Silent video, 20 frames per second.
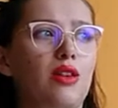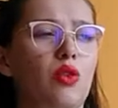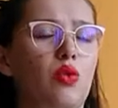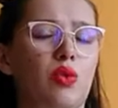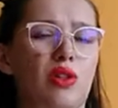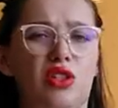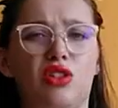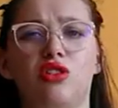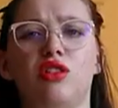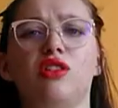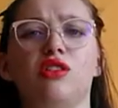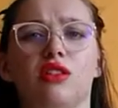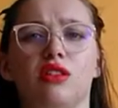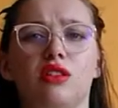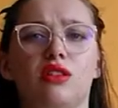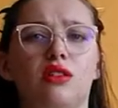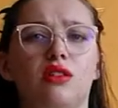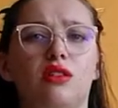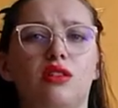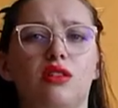question it.
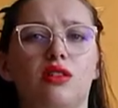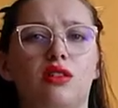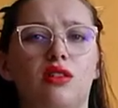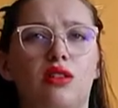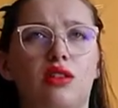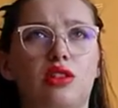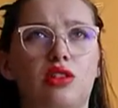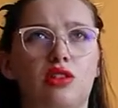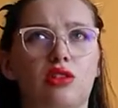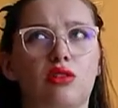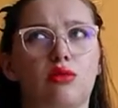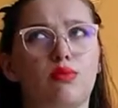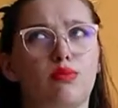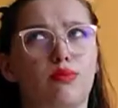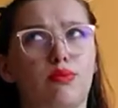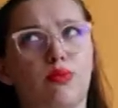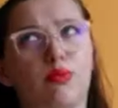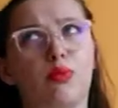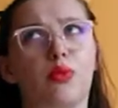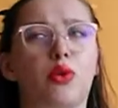It's just
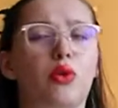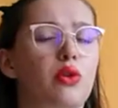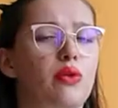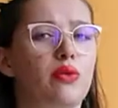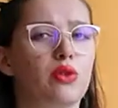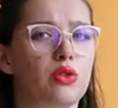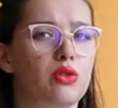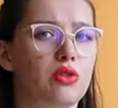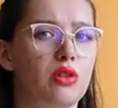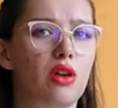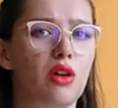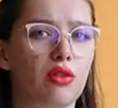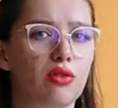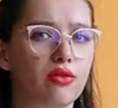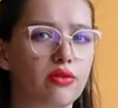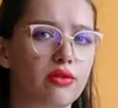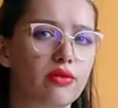beautiful stuff.